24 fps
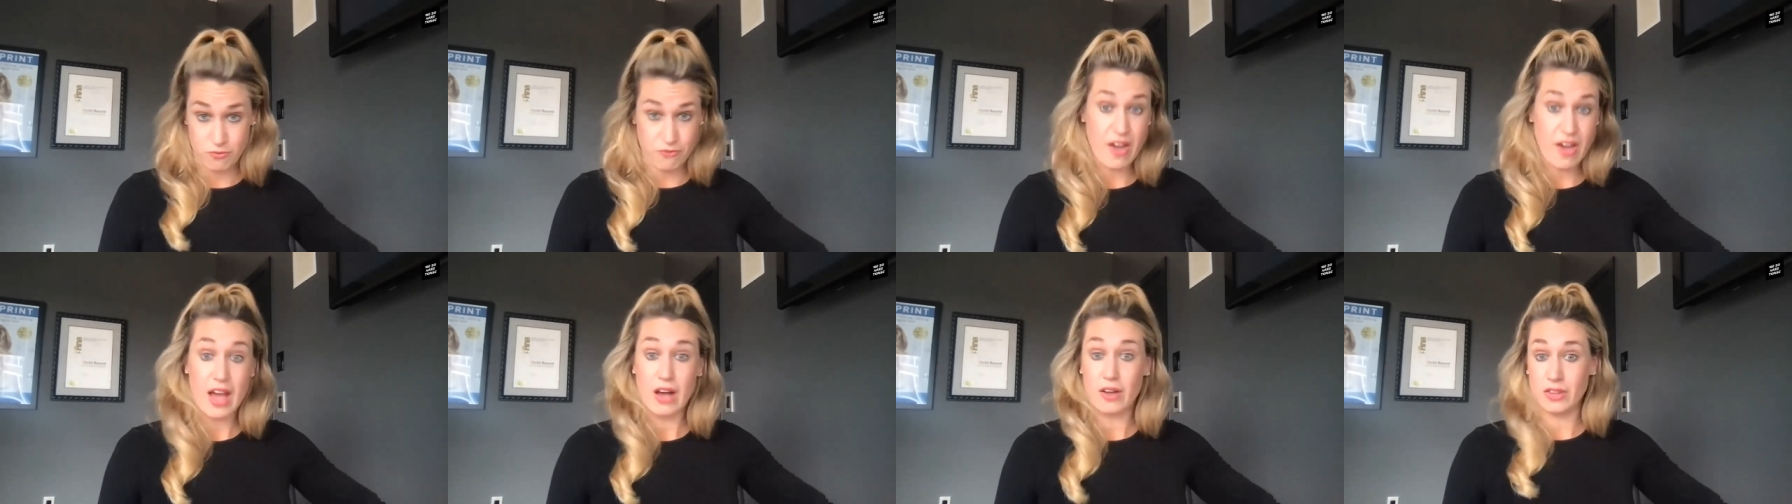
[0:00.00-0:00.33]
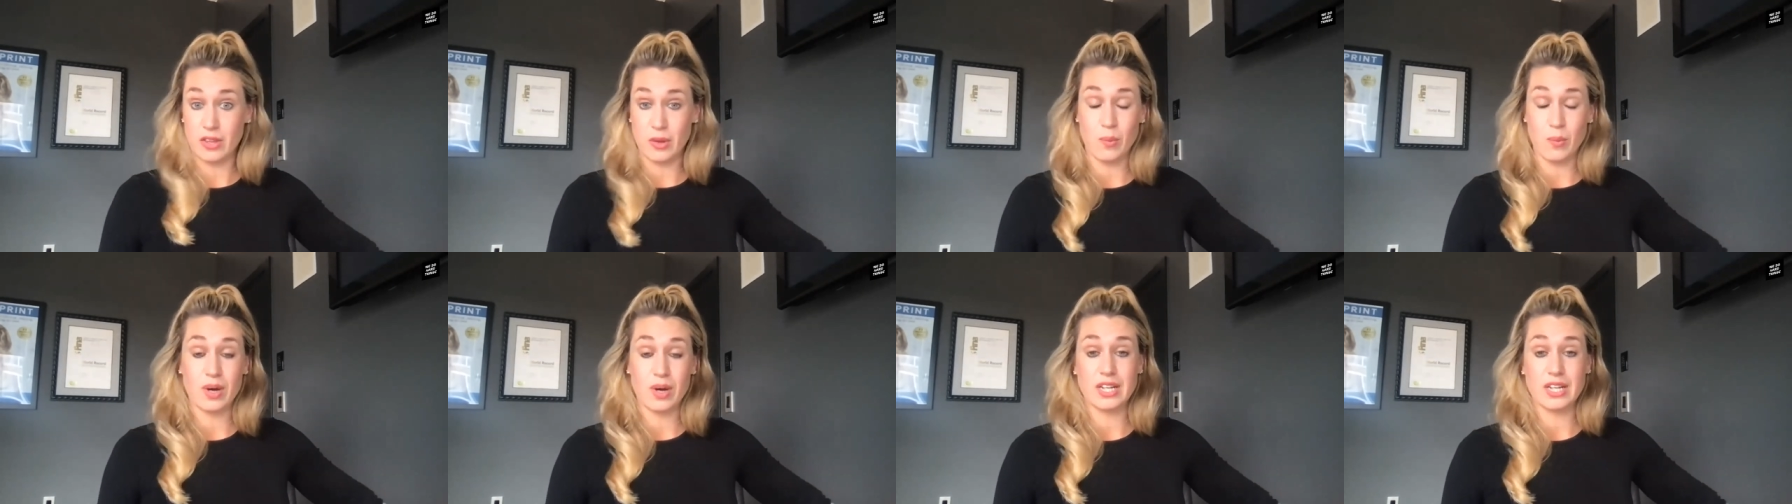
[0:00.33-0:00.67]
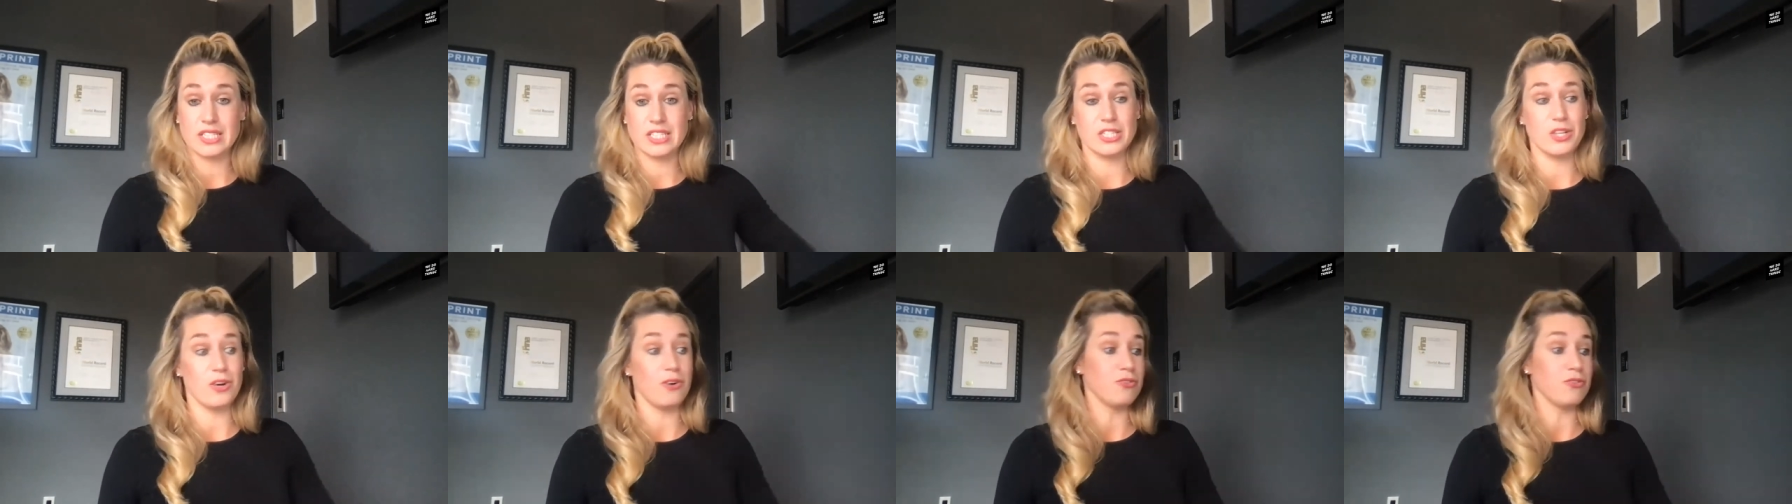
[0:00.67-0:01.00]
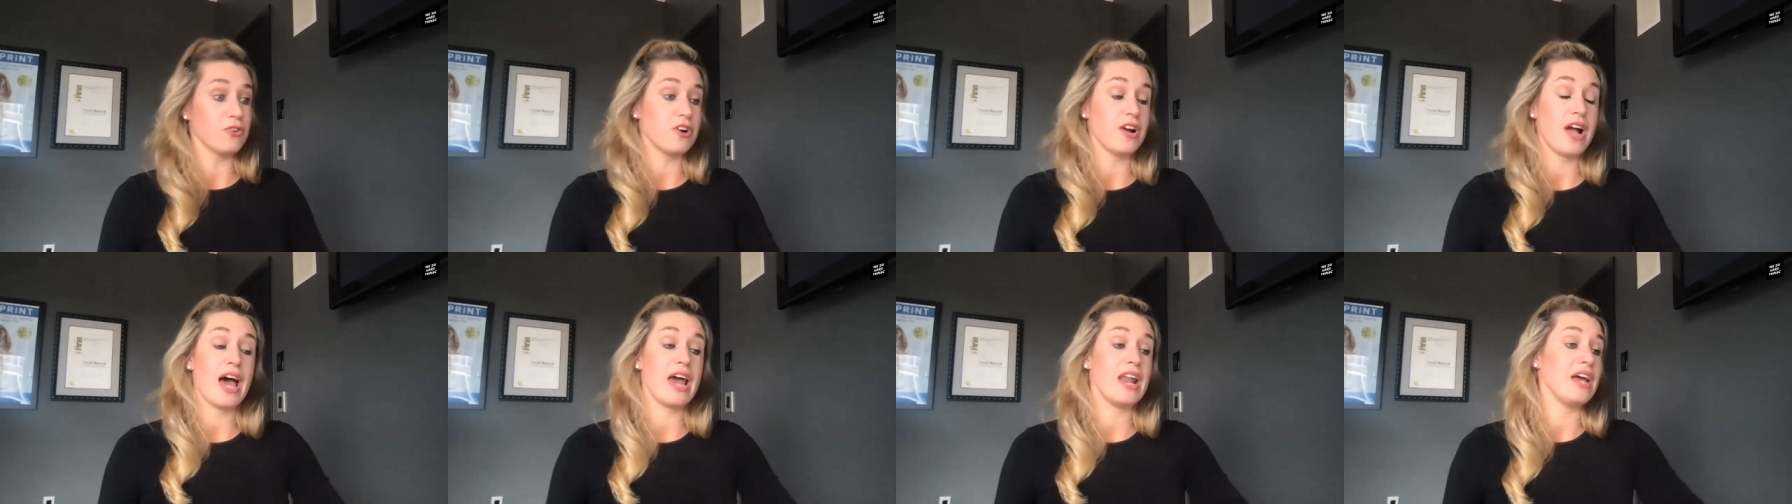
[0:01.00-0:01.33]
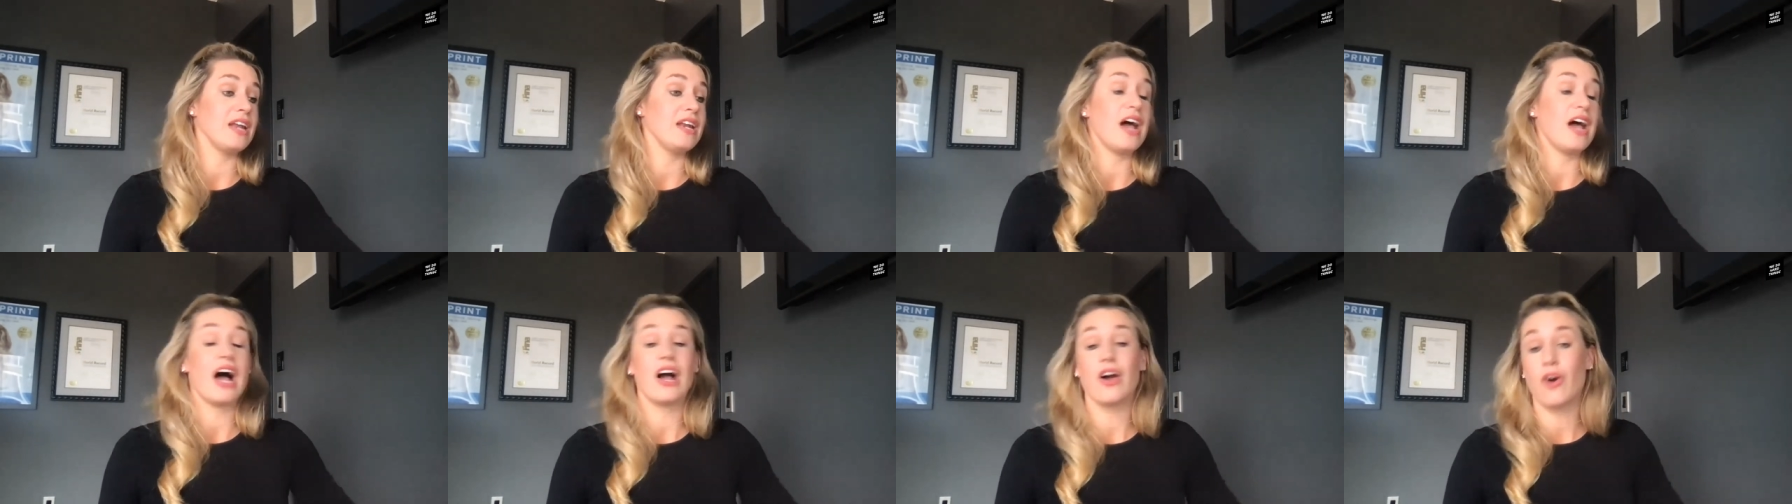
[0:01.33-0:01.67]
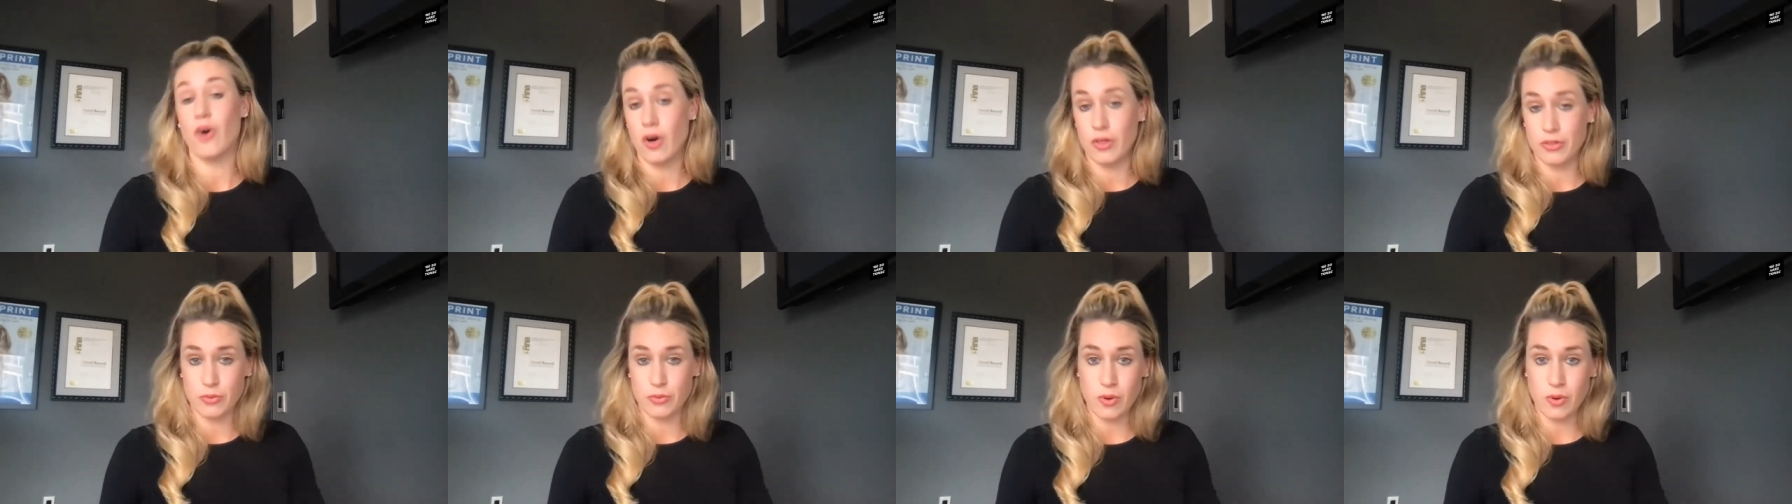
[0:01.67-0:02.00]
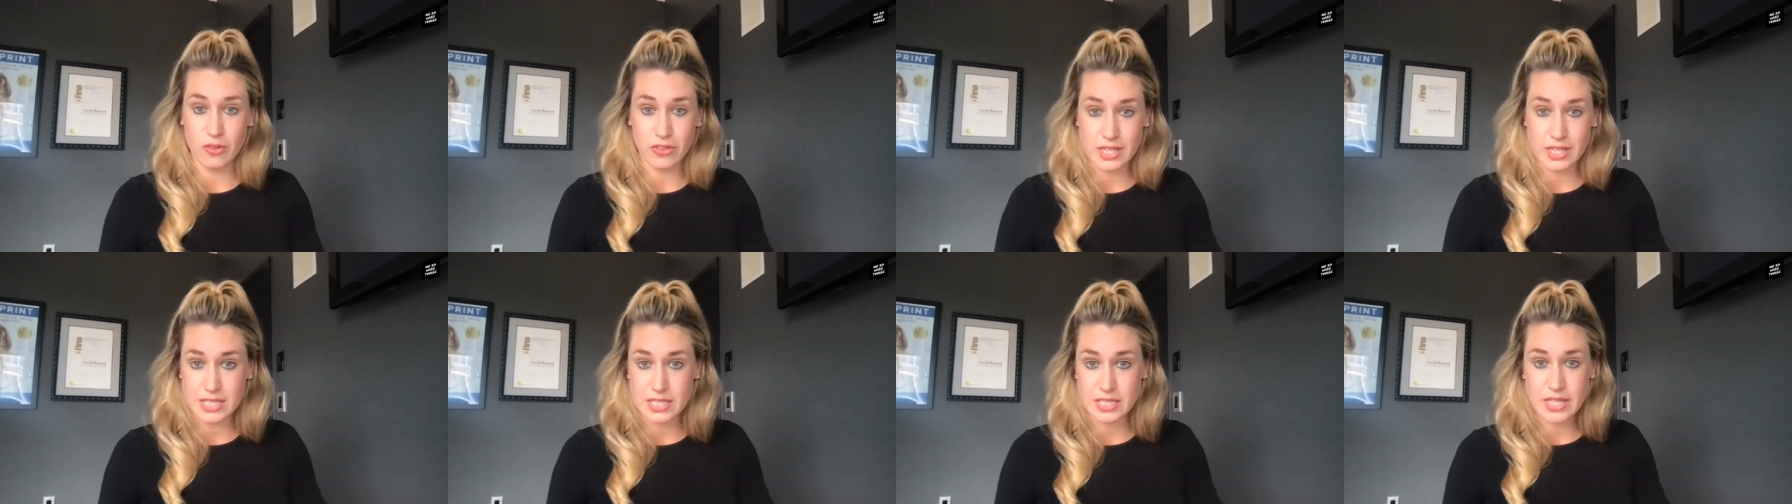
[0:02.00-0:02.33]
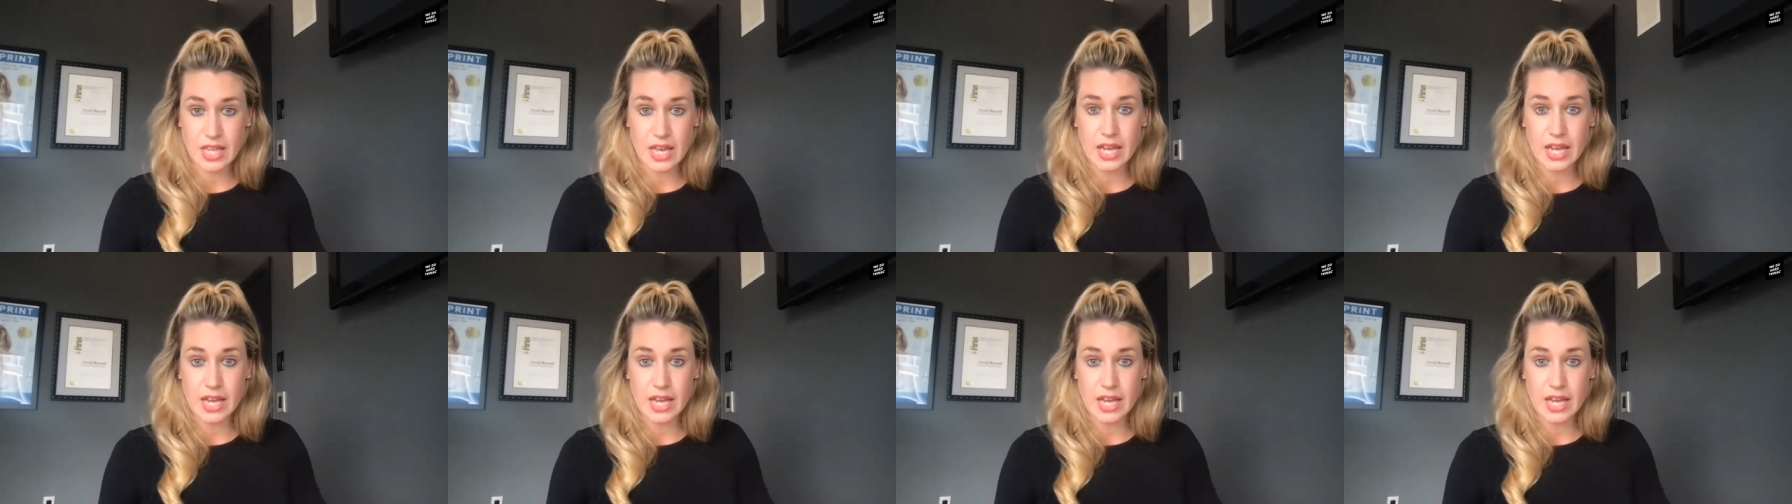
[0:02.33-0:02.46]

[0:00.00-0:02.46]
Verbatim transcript: failed and won a silver had i not gone through all these